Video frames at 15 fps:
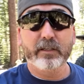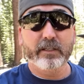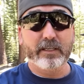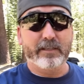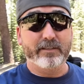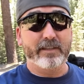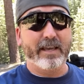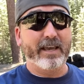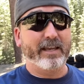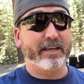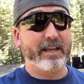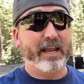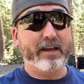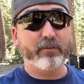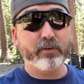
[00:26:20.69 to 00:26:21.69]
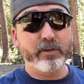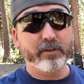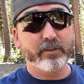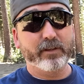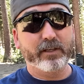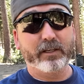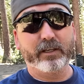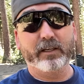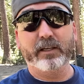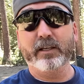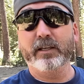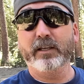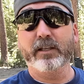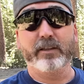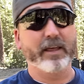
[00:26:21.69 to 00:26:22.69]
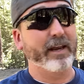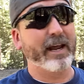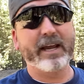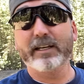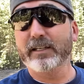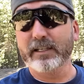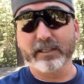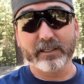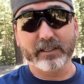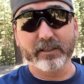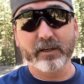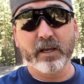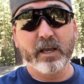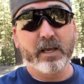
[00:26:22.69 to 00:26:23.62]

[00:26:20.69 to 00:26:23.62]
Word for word: is that everything that I need